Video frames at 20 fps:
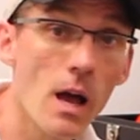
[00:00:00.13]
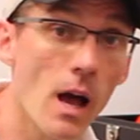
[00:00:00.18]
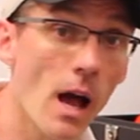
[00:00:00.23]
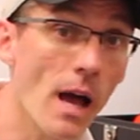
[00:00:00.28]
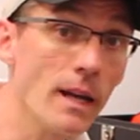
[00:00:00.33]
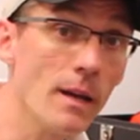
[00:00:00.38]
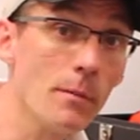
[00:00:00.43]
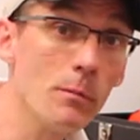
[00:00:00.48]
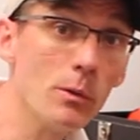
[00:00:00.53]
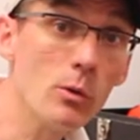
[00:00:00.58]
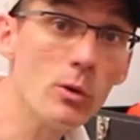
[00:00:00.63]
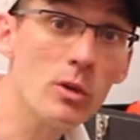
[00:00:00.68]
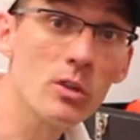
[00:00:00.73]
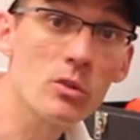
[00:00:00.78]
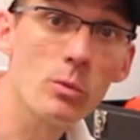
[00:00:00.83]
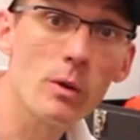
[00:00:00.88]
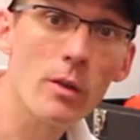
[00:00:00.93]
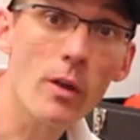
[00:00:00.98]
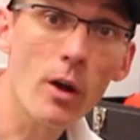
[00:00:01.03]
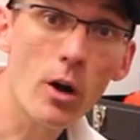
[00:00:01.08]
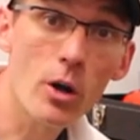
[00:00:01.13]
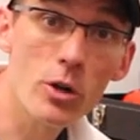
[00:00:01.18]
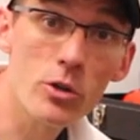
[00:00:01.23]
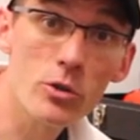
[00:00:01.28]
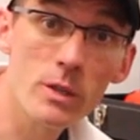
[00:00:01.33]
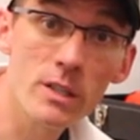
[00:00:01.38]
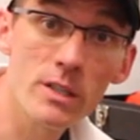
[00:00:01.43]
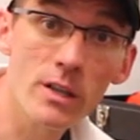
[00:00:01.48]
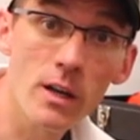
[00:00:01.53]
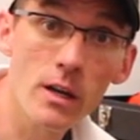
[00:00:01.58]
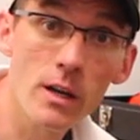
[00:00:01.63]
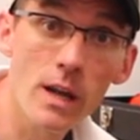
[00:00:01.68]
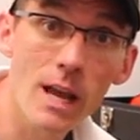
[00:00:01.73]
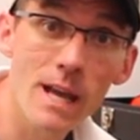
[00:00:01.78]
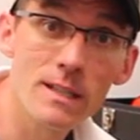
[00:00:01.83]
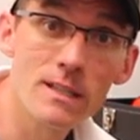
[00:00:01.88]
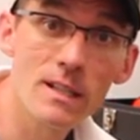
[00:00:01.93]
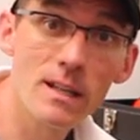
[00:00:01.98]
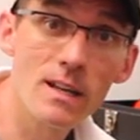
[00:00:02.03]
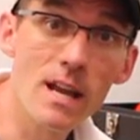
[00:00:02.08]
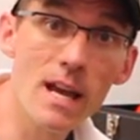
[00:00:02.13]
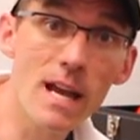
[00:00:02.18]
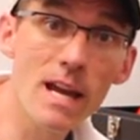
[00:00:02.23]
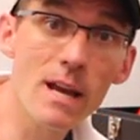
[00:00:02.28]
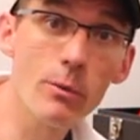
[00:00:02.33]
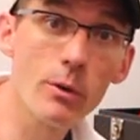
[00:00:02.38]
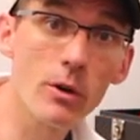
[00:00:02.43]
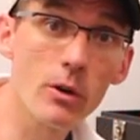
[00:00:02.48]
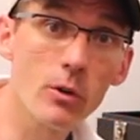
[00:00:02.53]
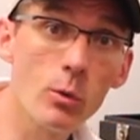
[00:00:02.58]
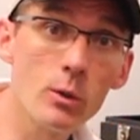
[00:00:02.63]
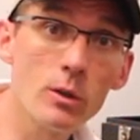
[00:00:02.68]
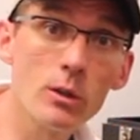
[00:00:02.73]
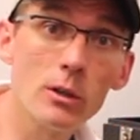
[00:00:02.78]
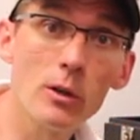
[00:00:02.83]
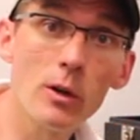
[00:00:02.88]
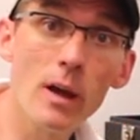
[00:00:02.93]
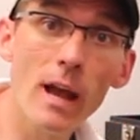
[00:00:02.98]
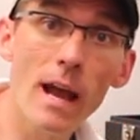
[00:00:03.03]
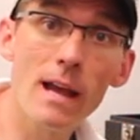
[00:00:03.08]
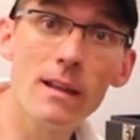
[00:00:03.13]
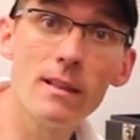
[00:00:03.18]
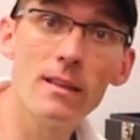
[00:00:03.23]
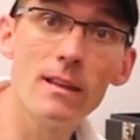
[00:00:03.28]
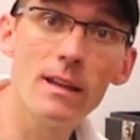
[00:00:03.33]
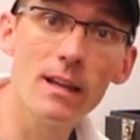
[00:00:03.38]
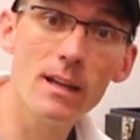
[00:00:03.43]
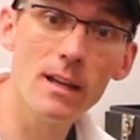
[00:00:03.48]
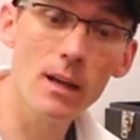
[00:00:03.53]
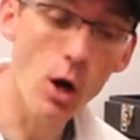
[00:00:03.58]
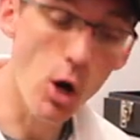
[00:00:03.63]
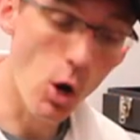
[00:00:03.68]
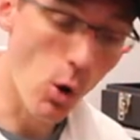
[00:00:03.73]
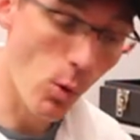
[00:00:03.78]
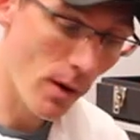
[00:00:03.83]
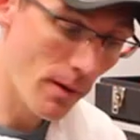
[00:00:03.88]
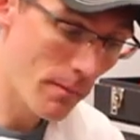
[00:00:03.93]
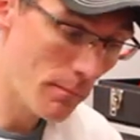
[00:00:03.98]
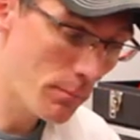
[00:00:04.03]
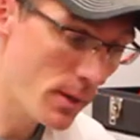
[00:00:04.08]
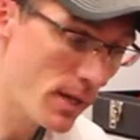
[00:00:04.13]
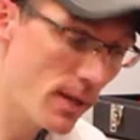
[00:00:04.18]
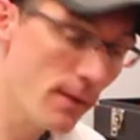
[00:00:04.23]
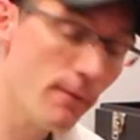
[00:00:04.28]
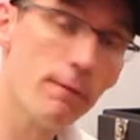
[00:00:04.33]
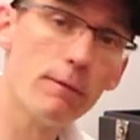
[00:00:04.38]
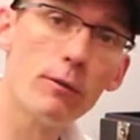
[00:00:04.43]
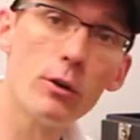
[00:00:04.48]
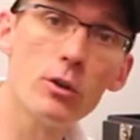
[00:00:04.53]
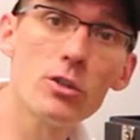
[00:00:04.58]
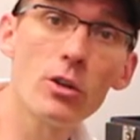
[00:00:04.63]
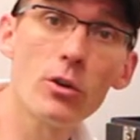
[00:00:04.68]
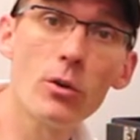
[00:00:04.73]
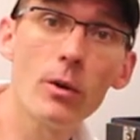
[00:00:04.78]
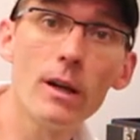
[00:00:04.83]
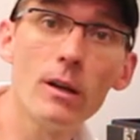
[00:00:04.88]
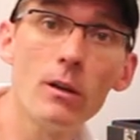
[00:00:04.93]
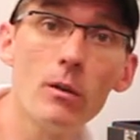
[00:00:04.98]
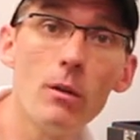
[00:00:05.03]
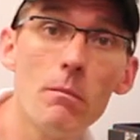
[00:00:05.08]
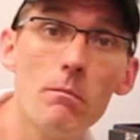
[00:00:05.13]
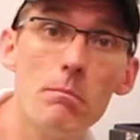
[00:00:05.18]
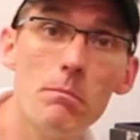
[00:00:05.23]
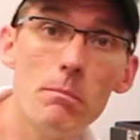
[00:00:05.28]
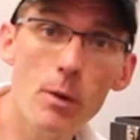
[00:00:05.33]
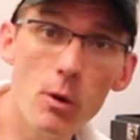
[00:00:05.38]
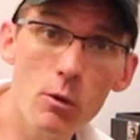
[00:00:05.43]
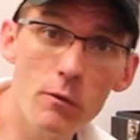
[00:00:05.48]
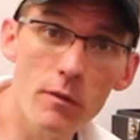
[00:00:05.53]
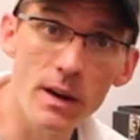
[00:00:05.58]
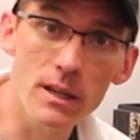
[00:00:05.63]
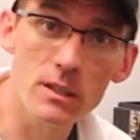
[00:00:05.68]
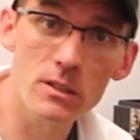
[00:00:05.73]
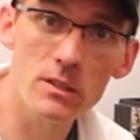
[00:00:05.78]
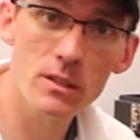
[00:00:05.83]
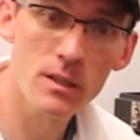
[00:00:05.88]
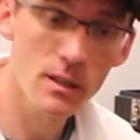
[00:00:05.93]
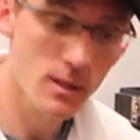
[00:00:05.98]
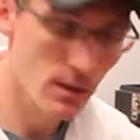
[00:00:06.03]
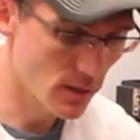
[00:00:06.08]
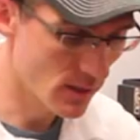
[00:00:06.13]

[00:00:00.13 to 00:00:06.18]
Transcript: Hi, I'm Lucas with Archery Talk, and today we're going to look at the OMP Versa Cradle Bow Vice.